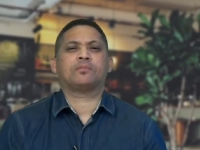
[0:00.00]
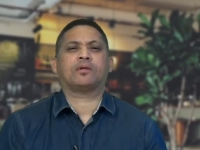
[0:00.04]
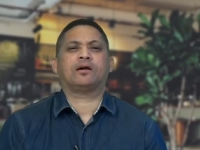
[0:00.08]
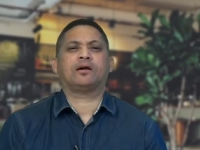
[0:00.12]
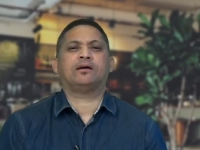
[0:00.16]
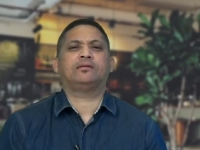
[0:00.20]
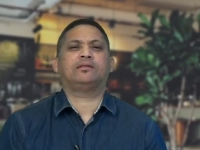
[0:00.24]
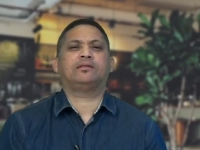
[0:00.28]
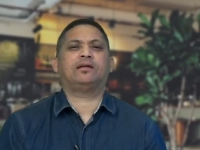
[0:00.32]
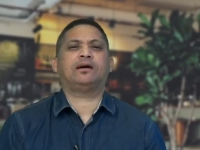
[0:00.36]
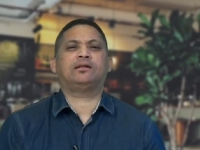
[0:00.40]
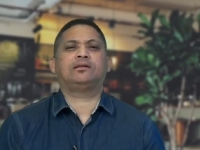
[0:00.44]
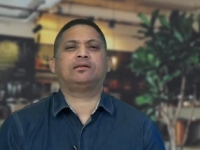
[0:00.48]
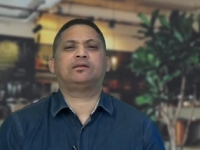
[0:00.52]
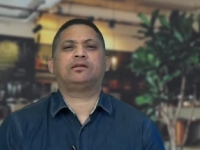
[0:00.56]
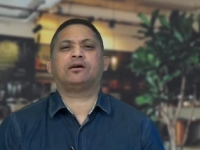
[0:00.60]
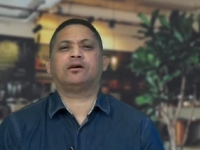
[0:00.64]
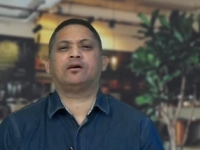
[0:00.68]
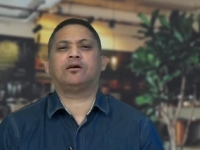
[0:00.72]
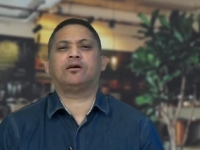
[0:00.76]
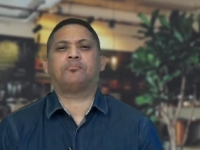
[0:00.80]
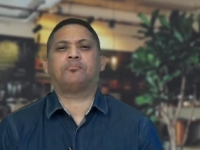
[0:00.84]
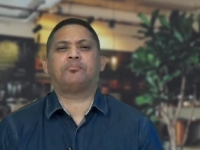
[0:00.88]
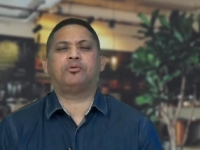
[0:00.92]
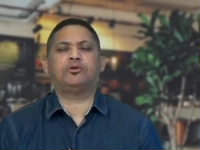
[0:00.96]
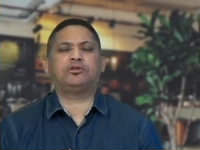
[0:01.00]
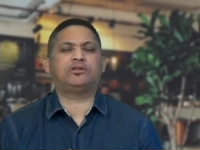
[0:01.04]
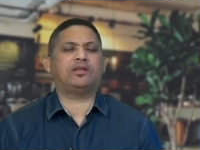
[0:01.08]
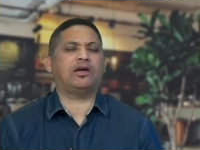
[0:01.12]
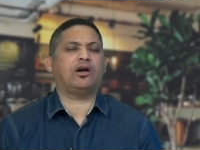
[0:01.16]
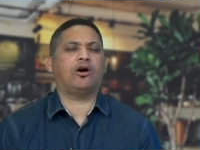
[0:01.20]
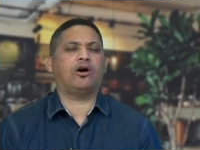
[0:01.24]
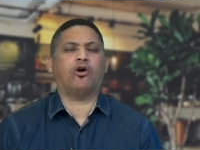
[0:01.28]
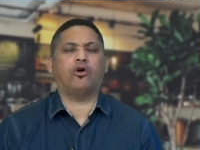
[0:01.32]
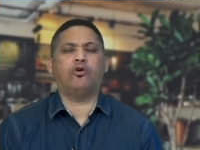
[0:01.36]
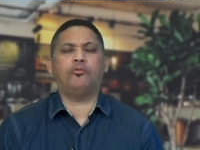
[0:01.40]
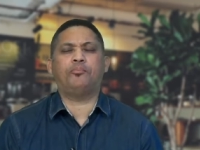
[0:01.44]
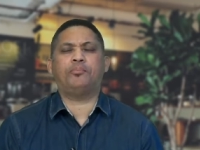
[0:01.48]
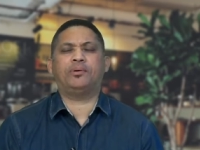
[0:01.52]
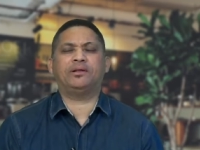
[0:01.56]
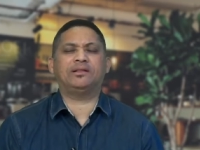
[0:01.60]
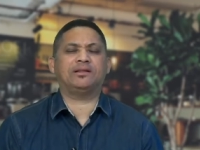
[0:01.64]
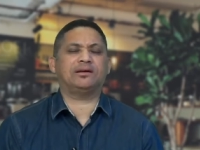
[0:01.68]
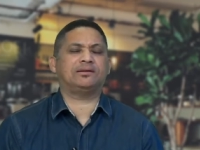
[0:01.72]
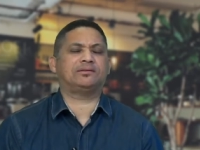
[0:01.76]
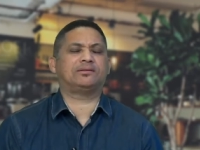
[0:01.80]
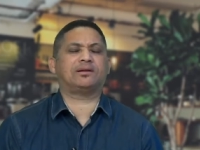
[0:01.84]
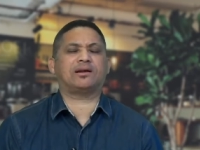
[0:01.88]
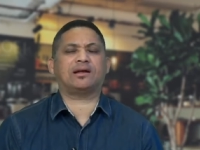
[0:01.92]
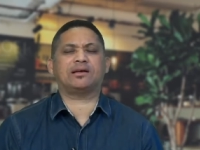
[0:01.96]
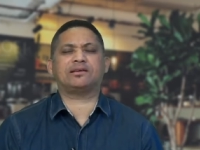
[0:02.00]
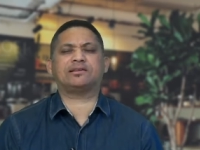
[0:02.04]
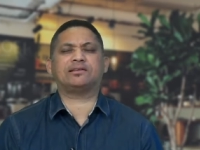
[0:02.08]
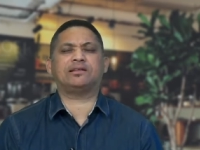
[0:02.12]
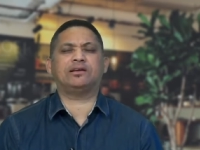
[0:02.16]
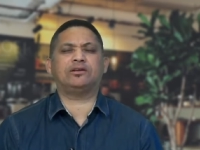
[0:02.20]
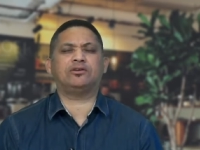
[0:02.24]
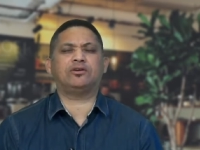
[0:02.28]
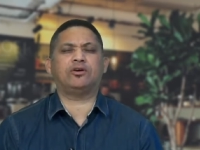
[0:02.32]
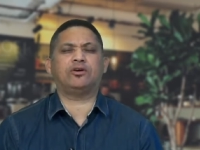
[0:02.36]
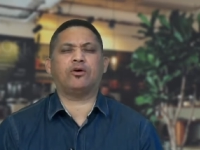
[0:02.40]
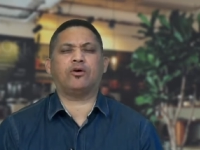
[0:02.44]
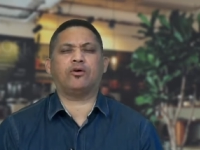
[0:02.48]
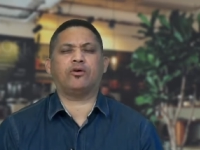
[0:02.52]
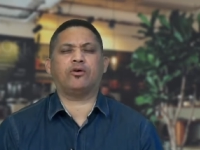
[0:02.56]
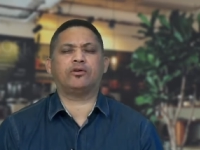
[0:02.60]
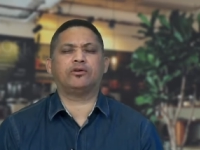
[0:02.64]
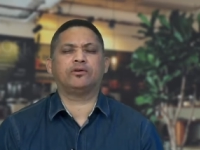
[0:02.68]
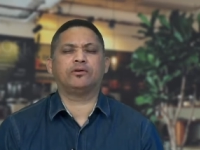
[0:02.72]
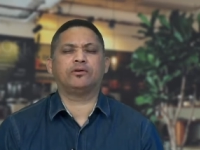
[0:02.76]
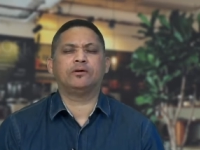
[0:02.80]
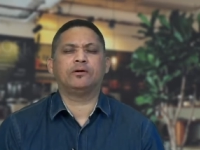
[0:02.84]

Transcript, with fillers: that uh, put their hope and their trust in God.